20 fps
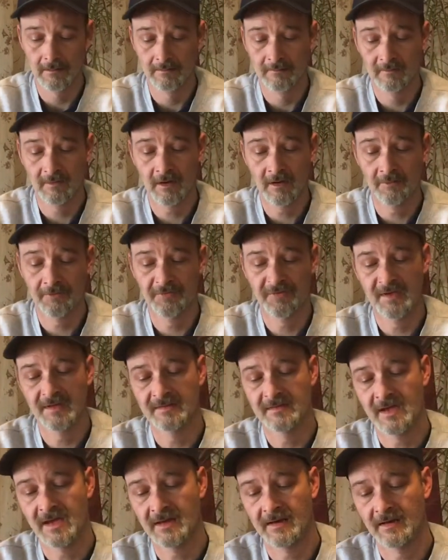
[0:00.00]
See how
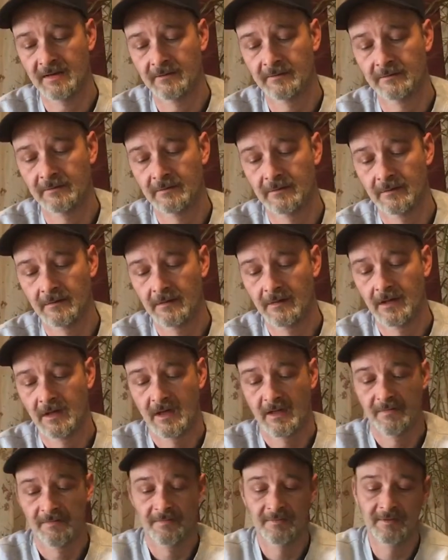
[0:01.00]
thin that is?
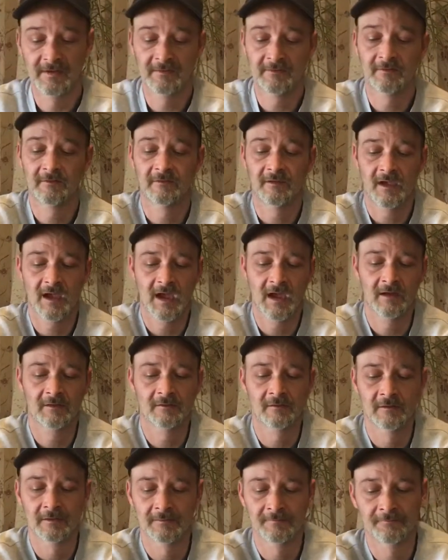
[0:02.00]
This is
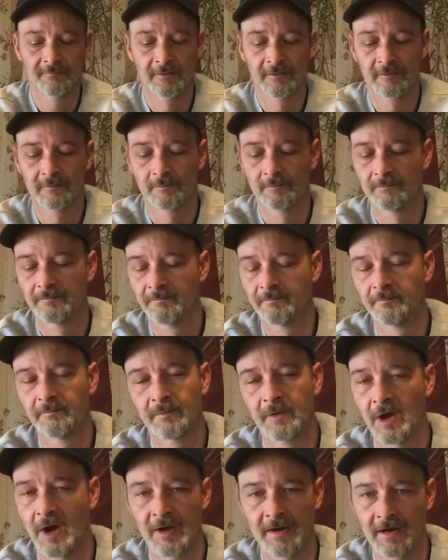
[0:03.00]
excellent for
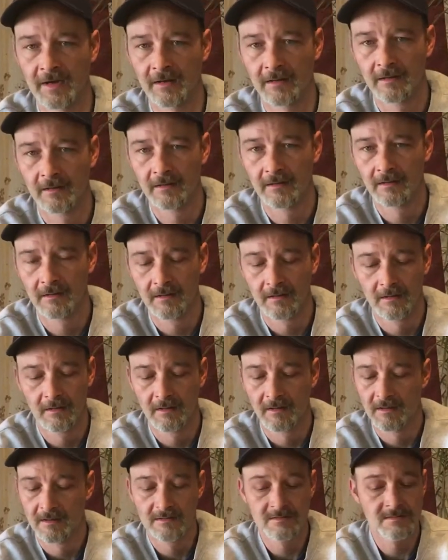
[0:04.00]
cutting.
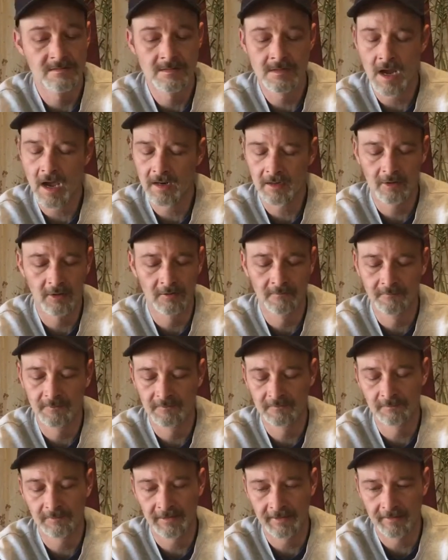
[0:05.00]
Not good for
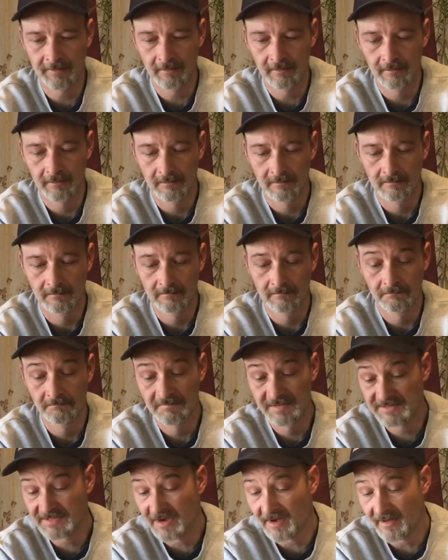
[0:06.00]
splitting.
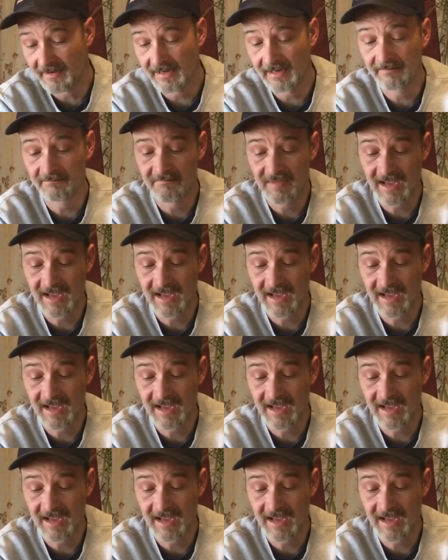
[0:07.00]
Batoning,